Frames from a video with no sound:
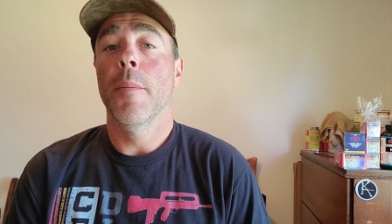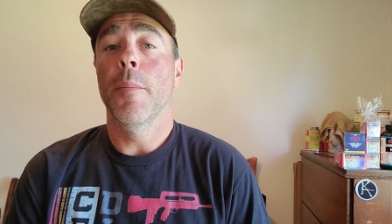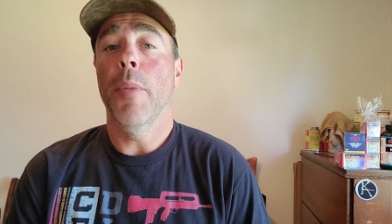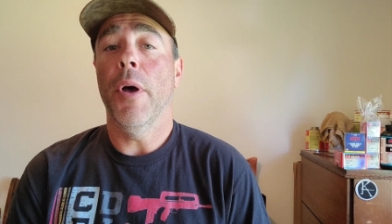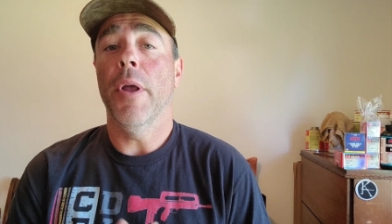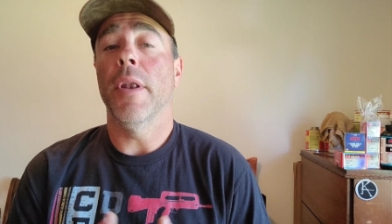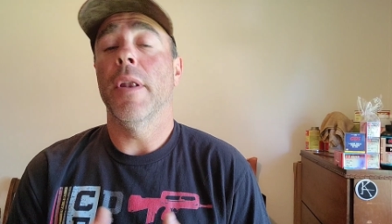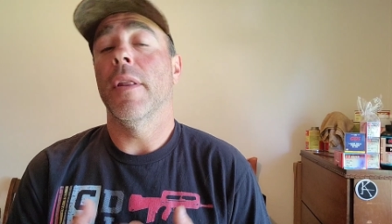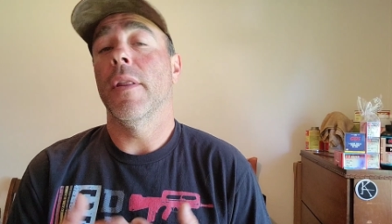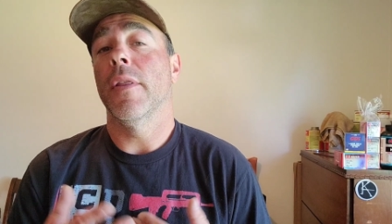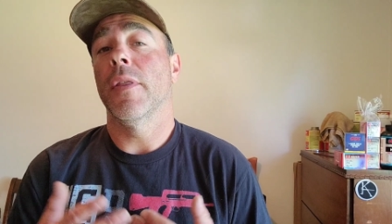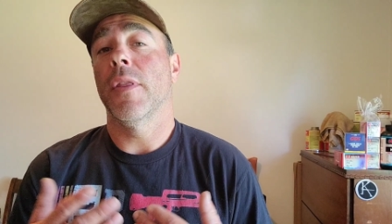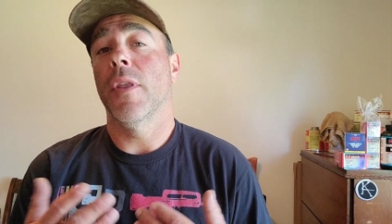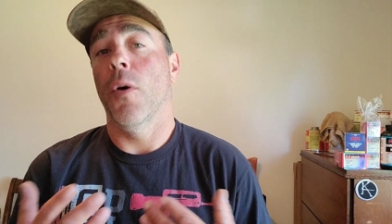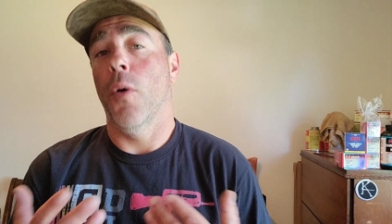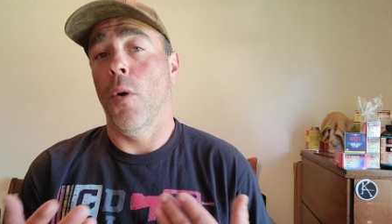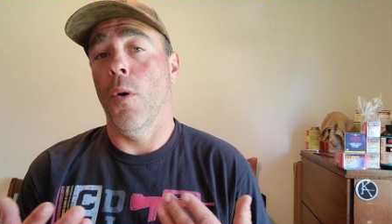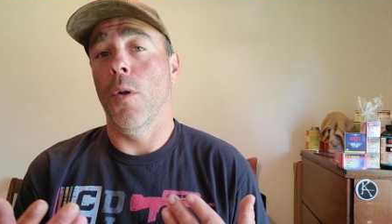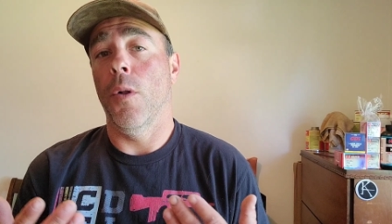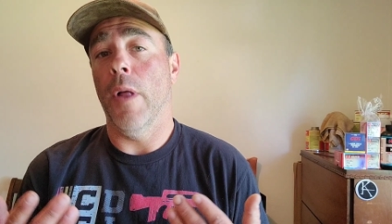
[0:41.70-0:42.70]
But the
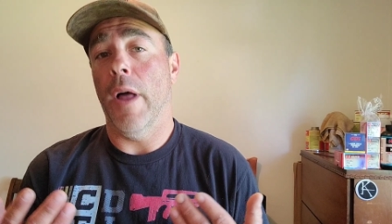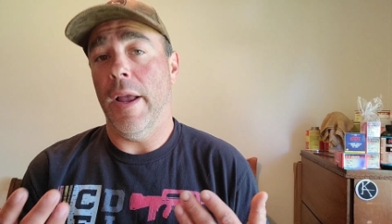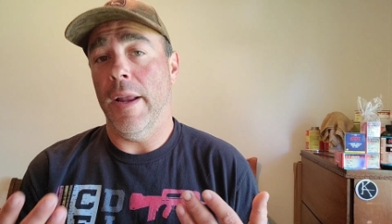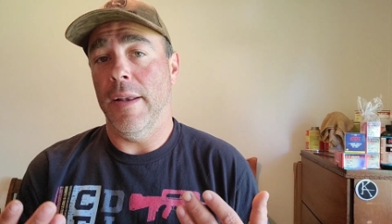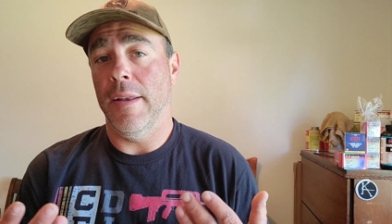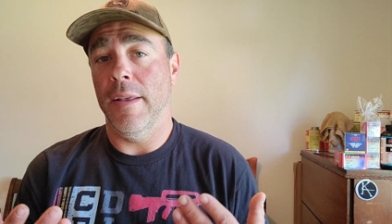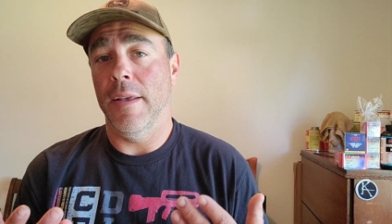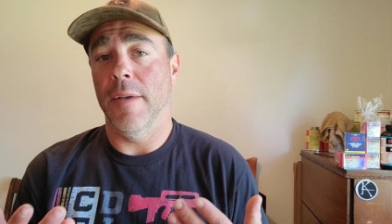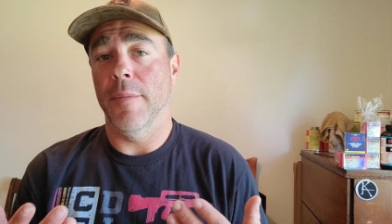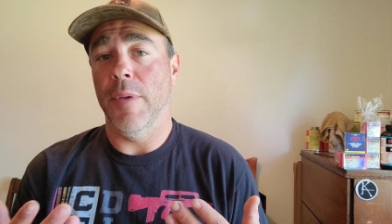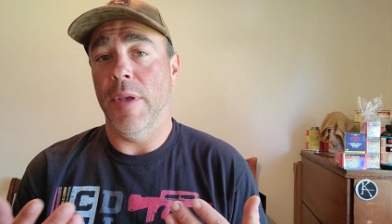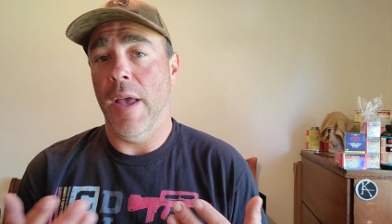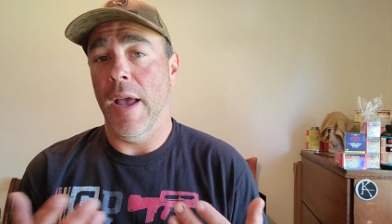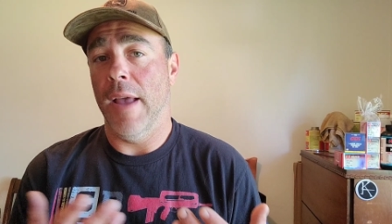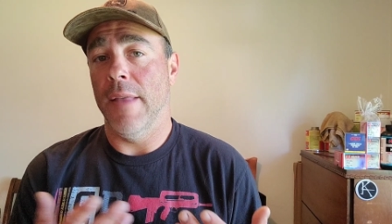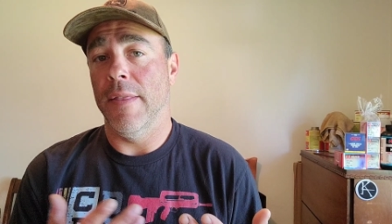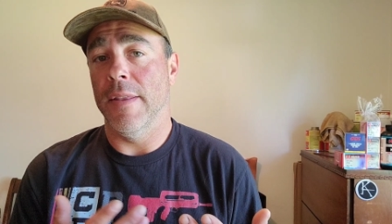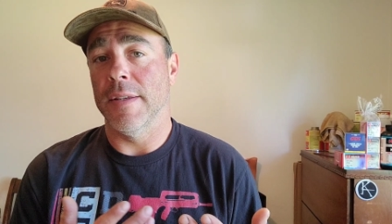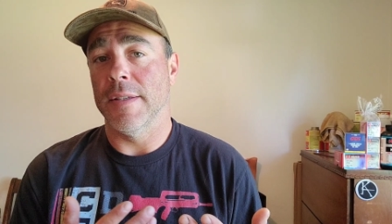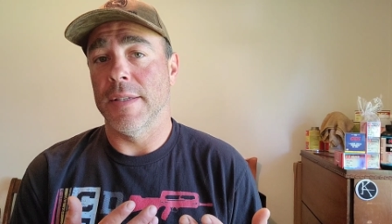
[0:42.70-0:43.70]
whole idea
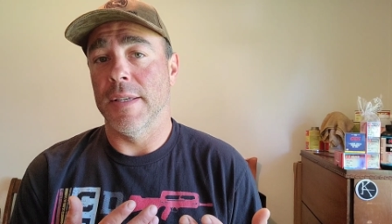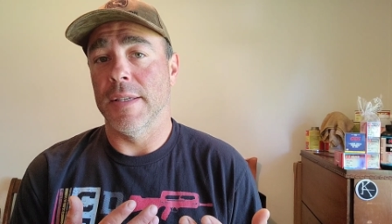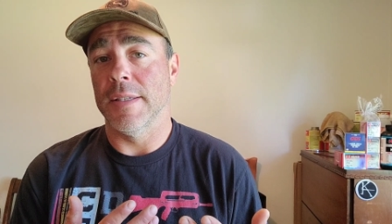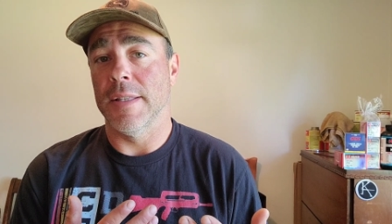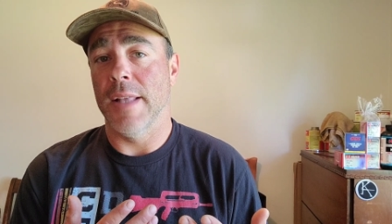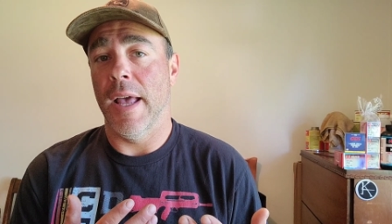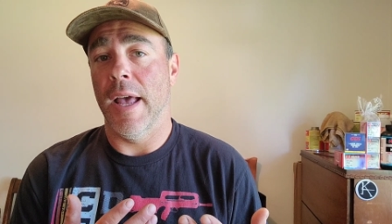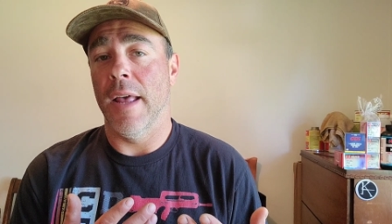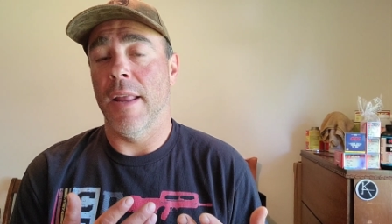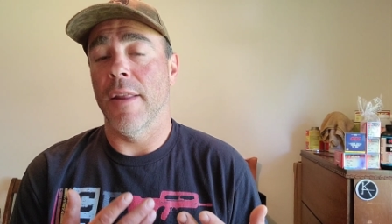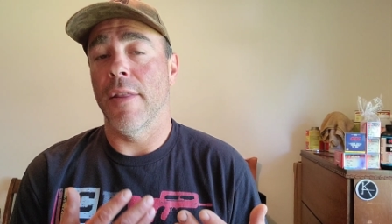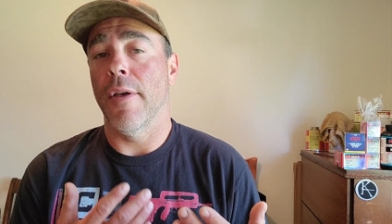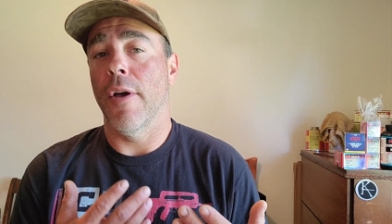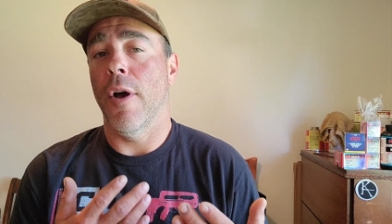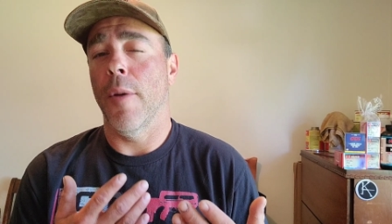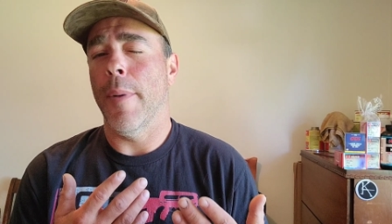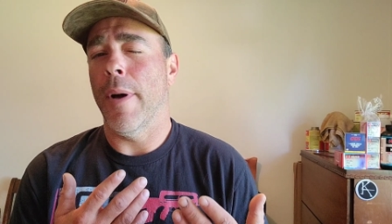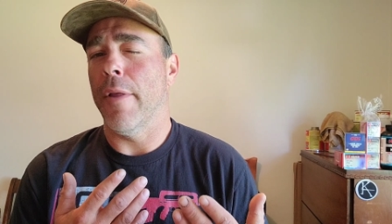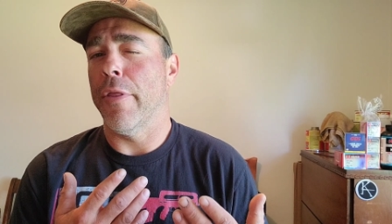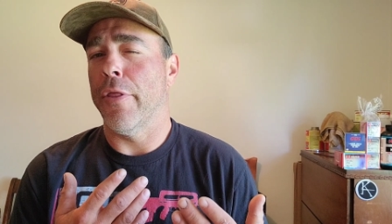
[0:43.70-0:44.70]
behind this is that
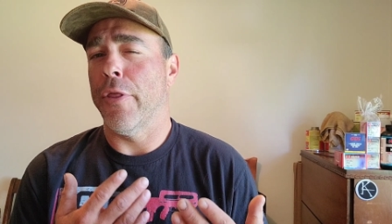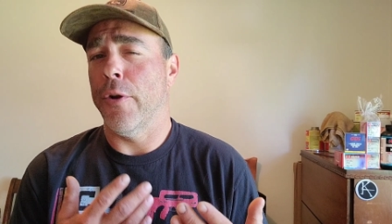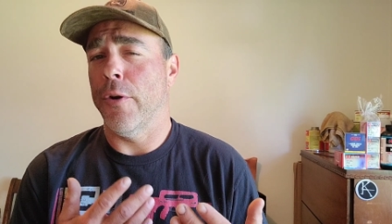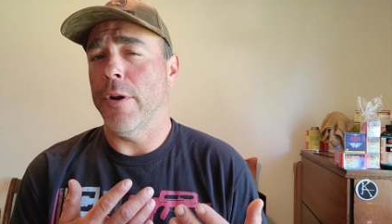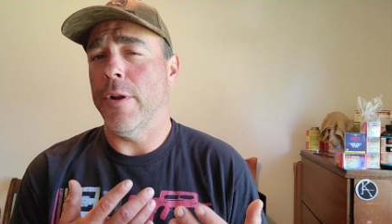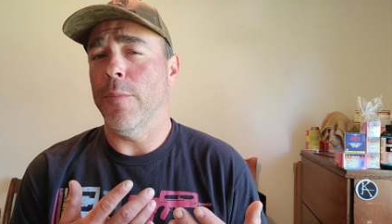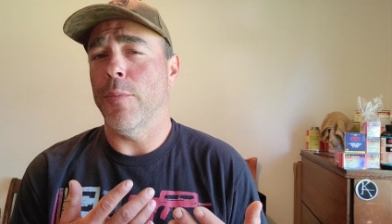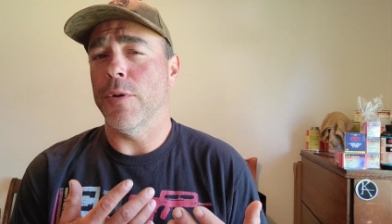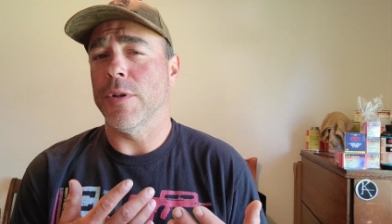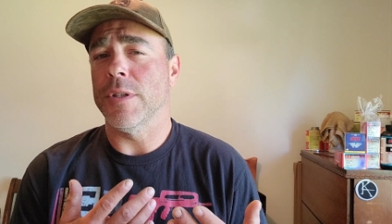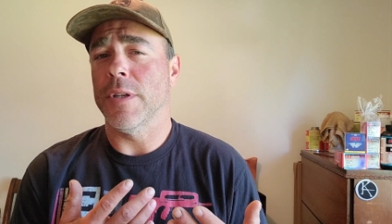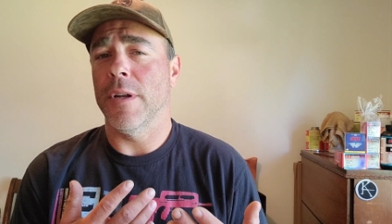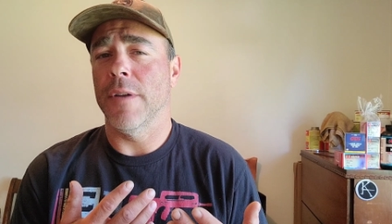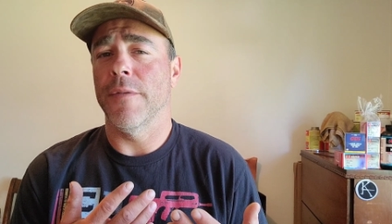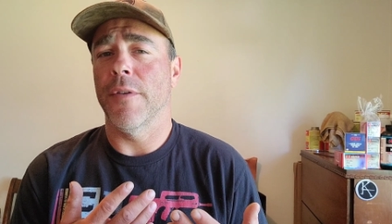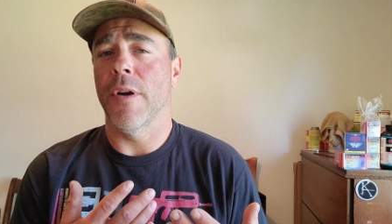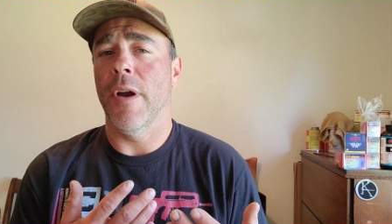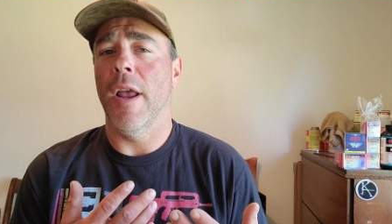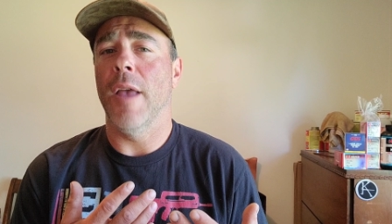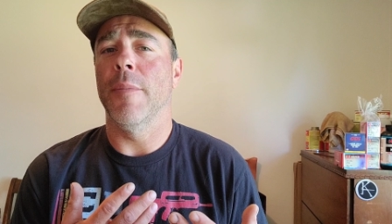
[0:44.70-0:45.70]
about thirty percent
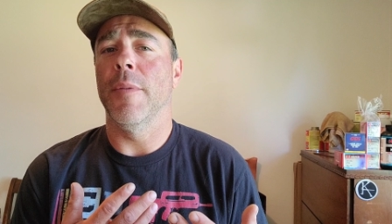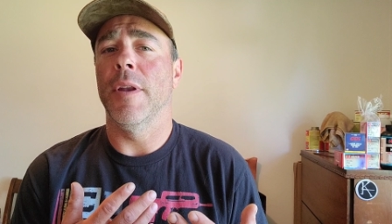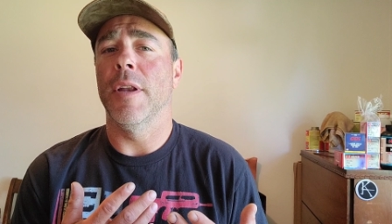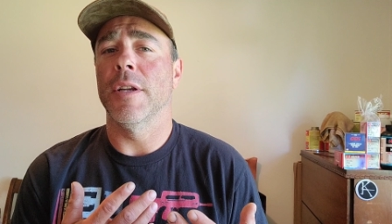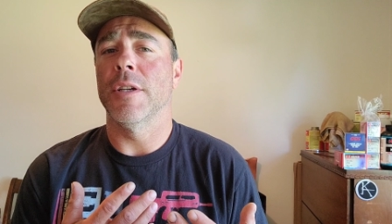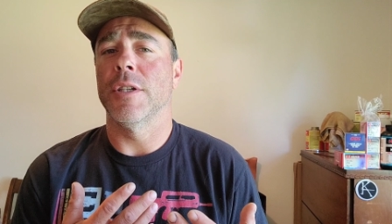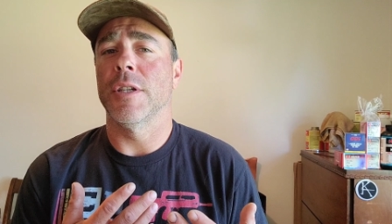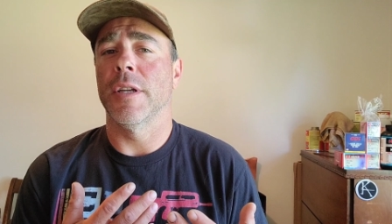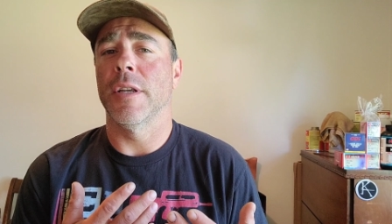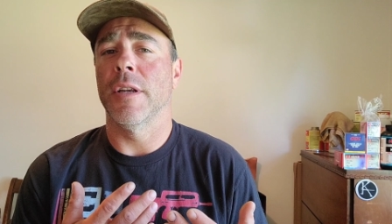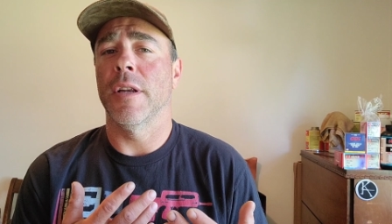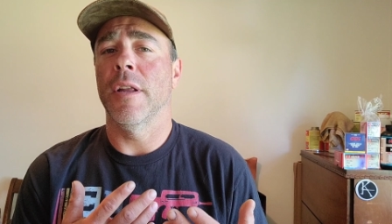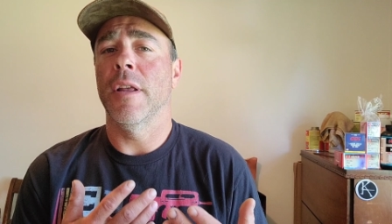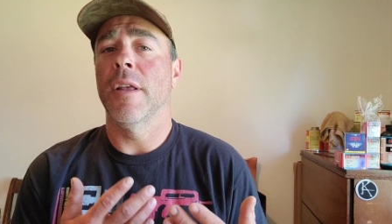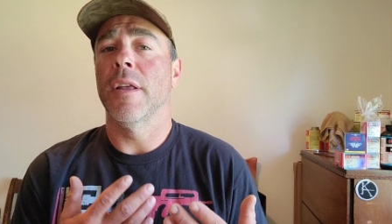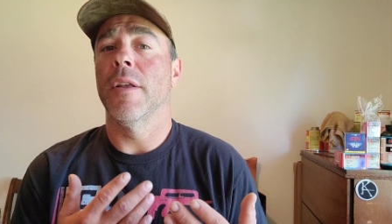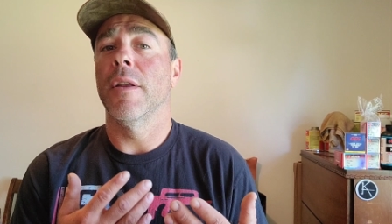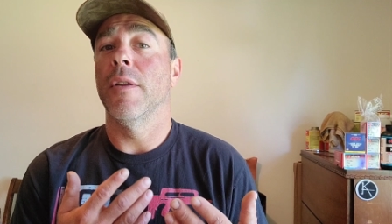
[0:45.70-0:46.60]
of our ammunition,